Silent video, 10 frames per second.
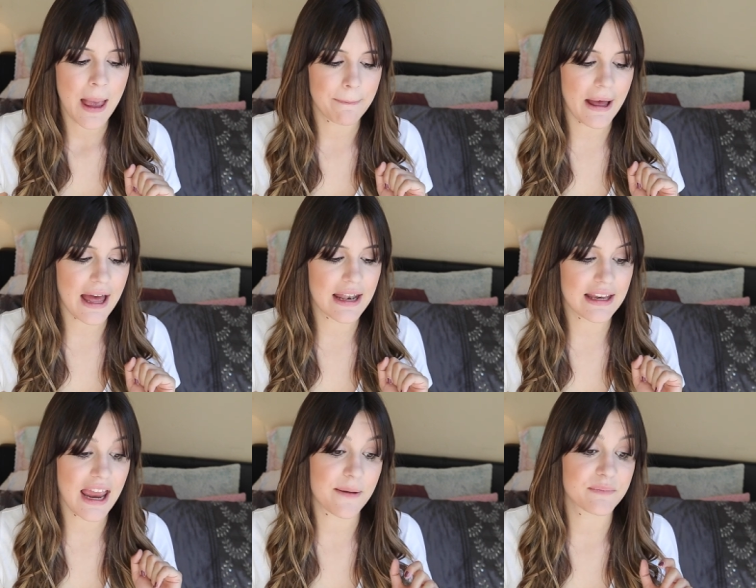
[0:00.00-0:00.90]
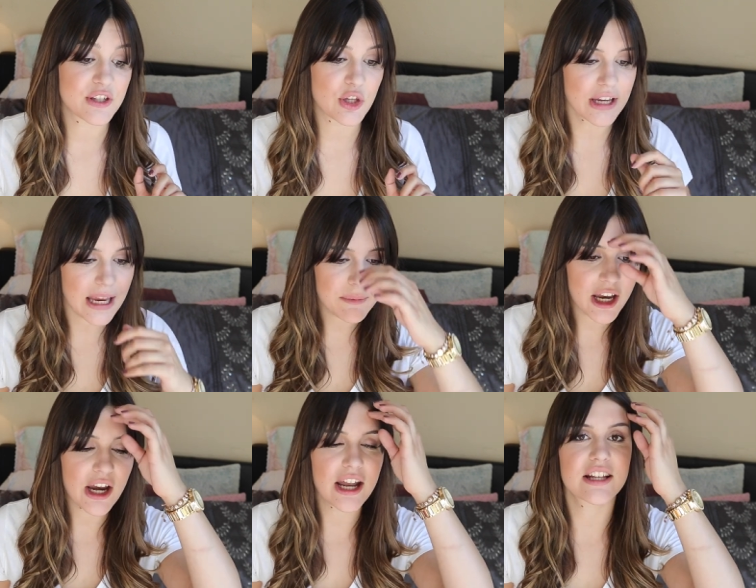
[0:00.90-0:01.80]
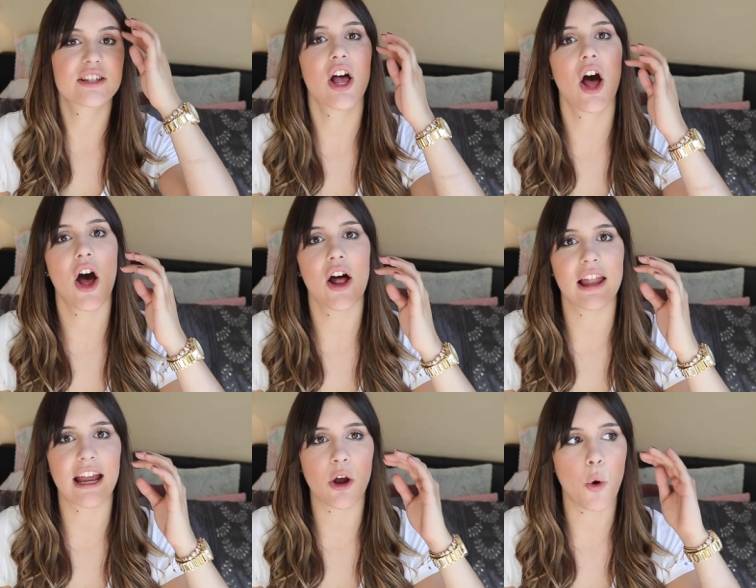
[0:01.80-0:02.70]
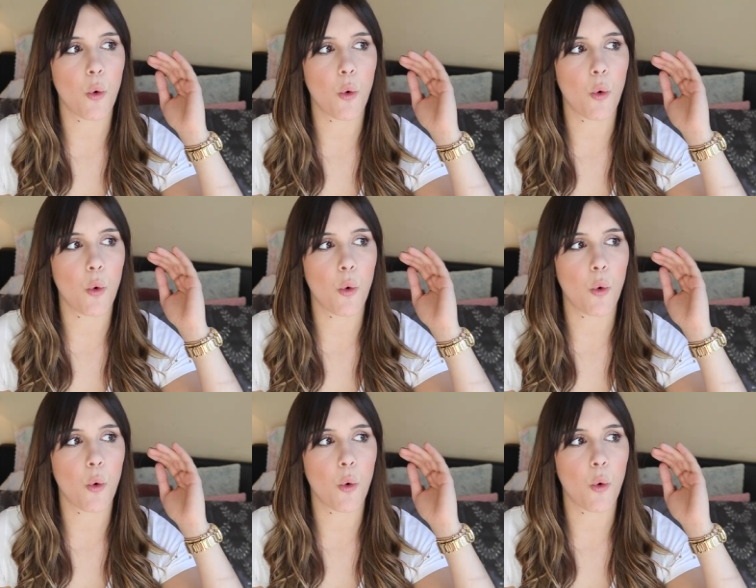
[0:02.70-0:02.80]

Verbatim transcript: But yeah, so I came there and I saw like